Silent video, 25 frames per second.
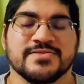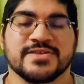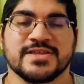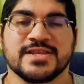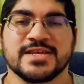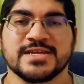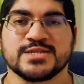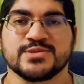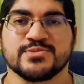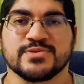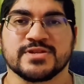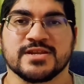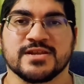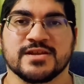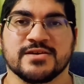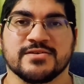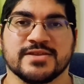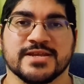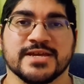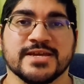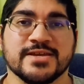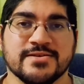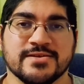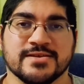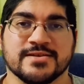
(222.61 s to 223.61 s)
The next one in our
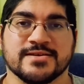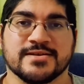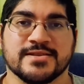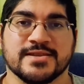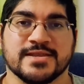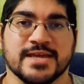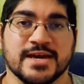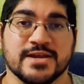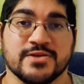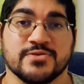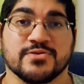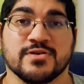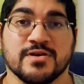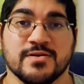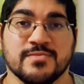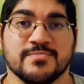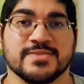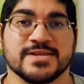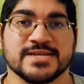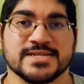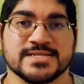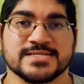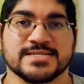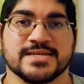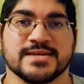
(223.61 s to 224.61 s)
regular narrow
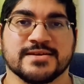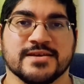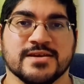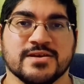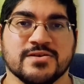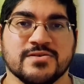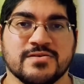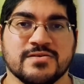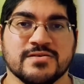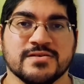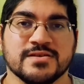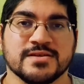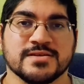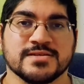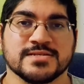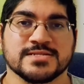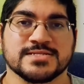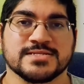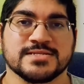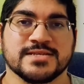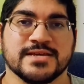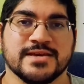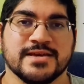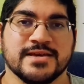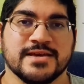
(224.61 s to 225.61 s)
complex
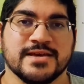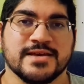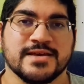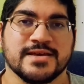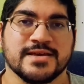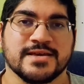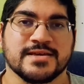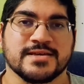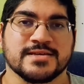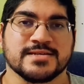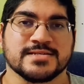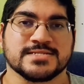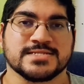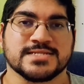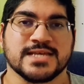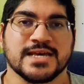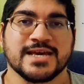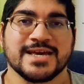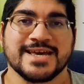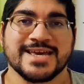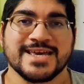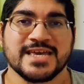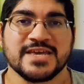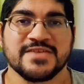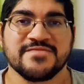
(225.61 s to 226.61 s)
tachycardias
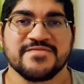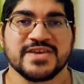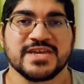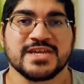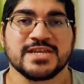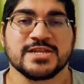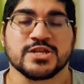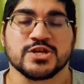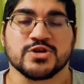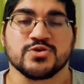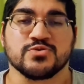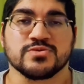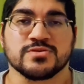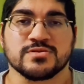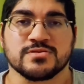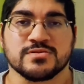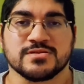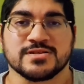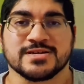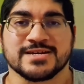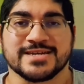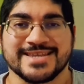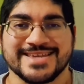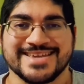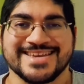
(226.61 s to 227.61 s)
is AV
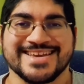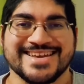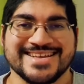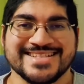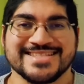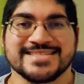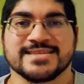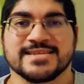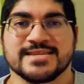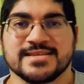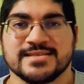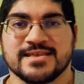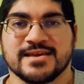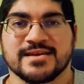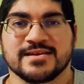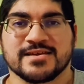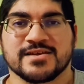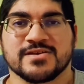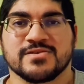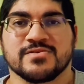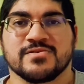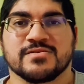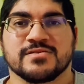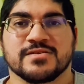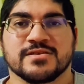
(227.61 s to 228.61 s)
nodal re-entry
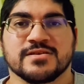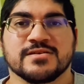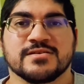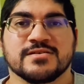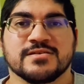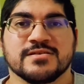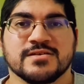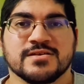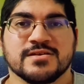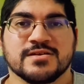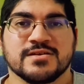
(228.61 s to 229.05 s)
tachycardia.